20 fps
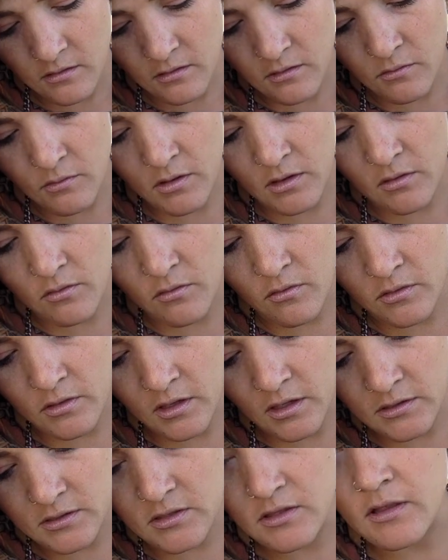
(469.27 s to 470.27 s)
you want to hold
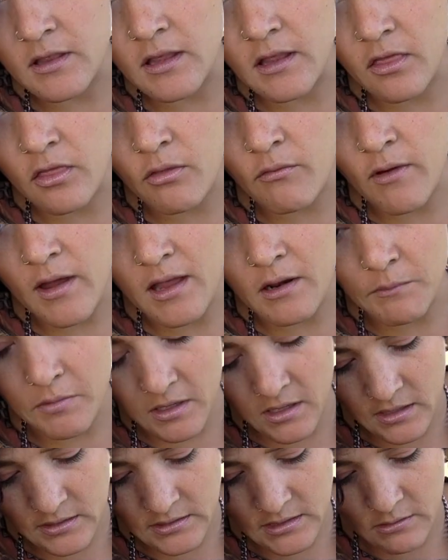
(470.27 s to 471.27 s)
on to the thread
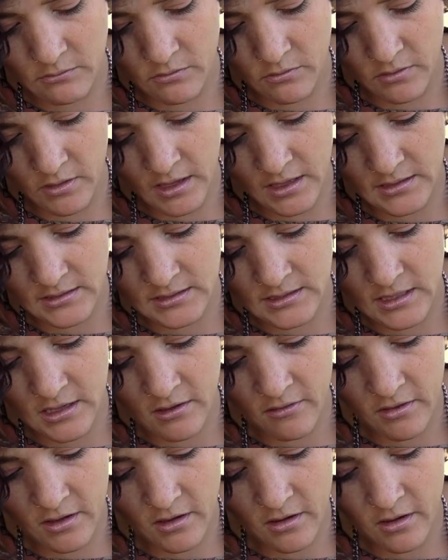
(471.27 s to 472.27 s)
because it will get, see
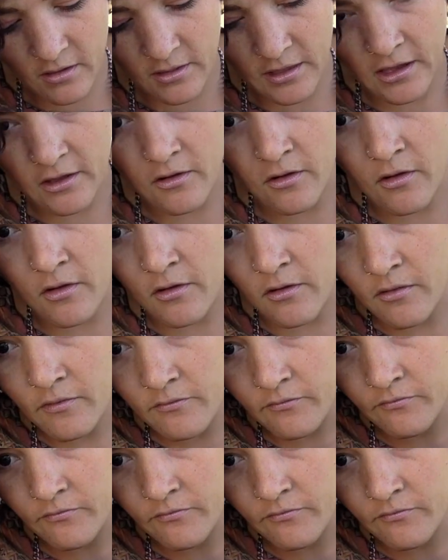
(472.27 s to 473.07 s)
how it got like all